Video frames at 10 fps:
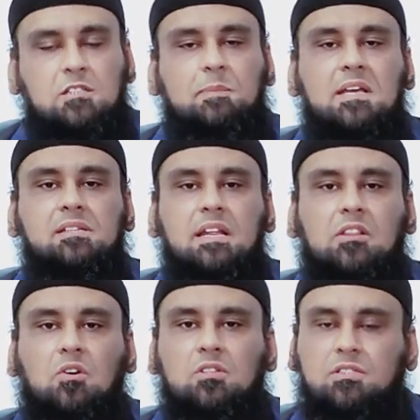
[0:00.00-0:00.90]
especially
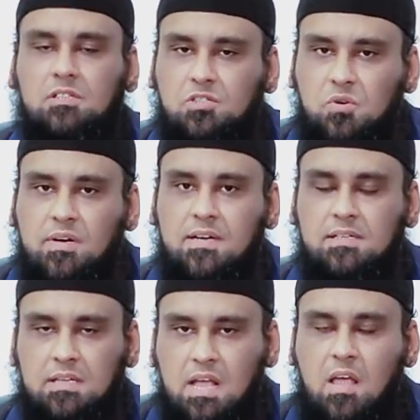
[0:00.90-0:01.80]
those
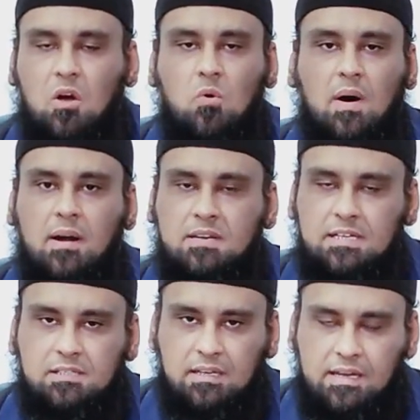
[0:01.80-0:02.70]
students who are just,